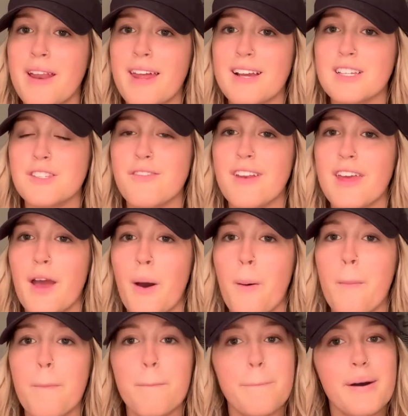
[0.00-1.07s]
next
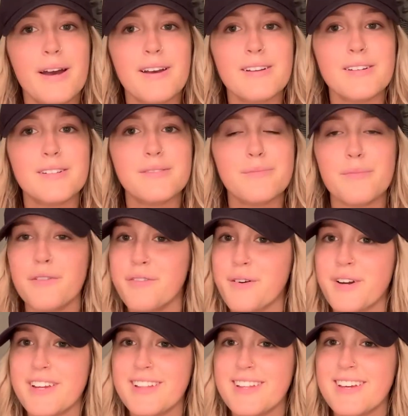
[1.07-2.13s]
video. But before
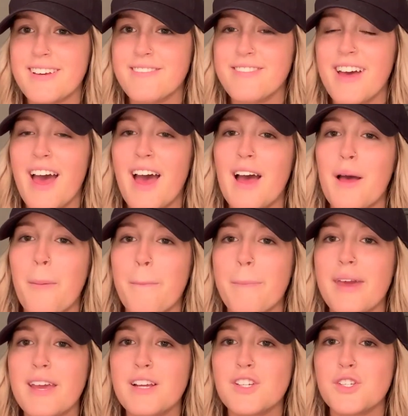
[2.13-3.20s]
you leave,
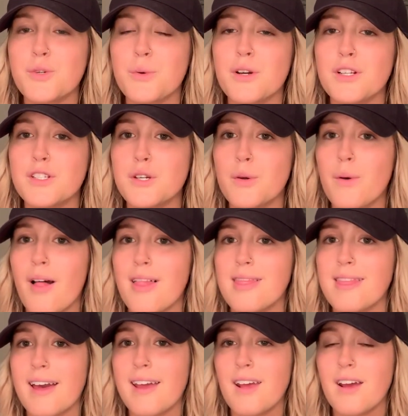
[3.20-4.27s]
make sure to
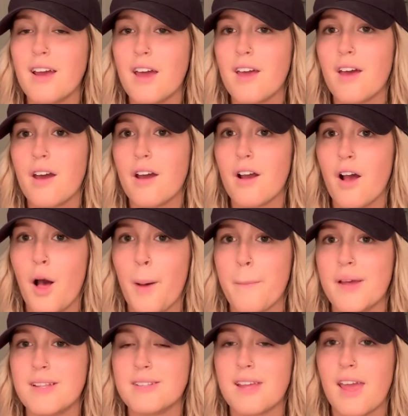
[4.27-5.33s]
like,
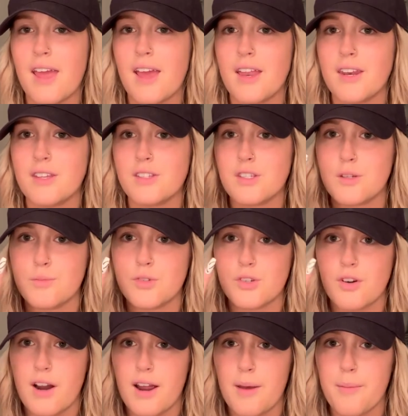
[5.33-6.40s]
comment, and
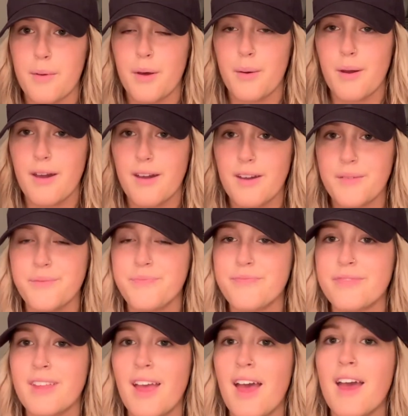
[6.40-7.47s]
subscribe, okay?
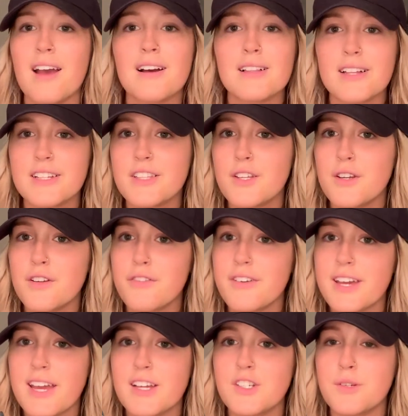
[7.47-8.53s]
Click the
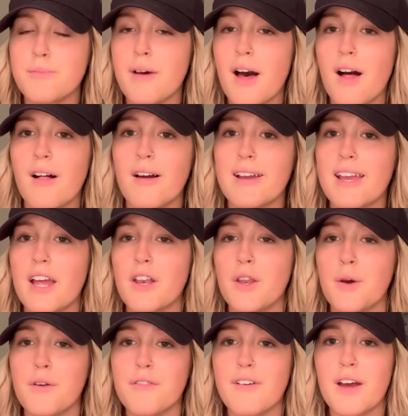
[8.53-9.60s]
notification bell, get
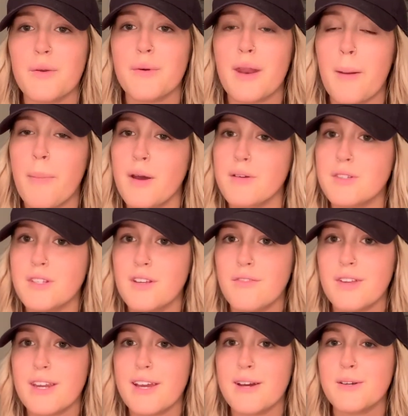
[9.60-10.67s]
notified when I post new
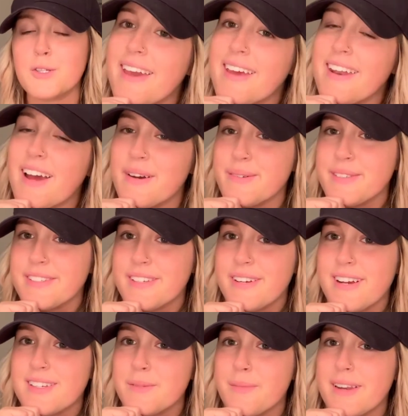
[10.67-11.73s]
videos, and I will see you
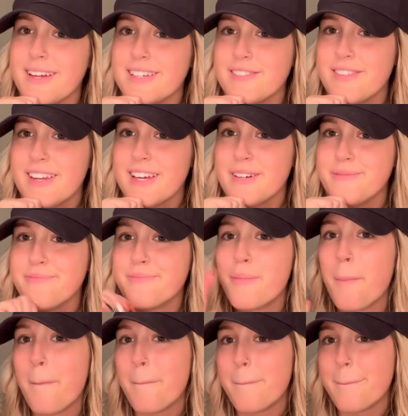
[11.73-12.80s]
guys in my next video.
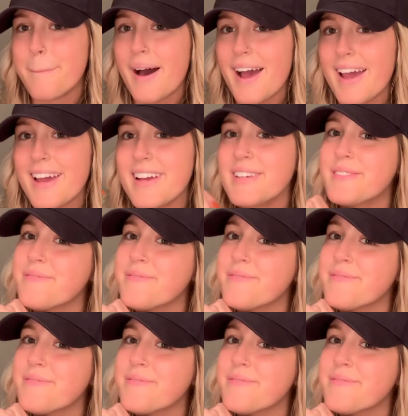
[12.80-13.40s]
Bye!